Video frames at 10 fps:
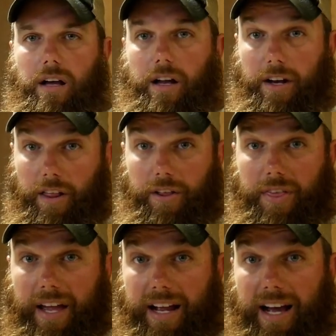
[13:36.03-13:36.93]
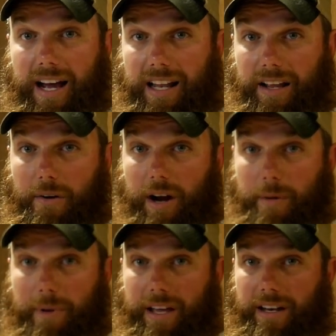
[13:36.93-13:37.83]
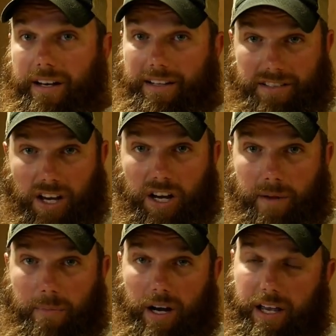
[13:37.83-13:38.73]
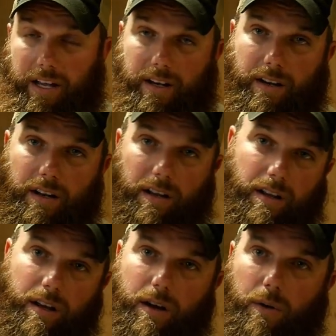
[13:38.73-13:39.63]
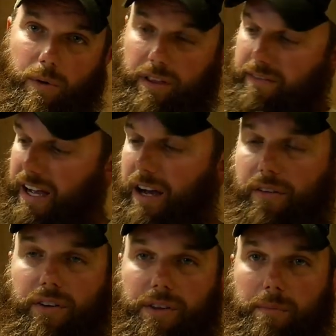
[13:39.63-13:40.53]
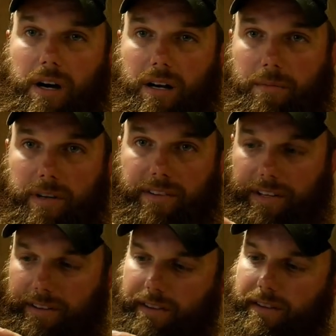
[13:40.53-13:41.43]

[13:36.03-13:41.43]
Another thing I highly recommend is a honey bucket with a valve on the bottom of it.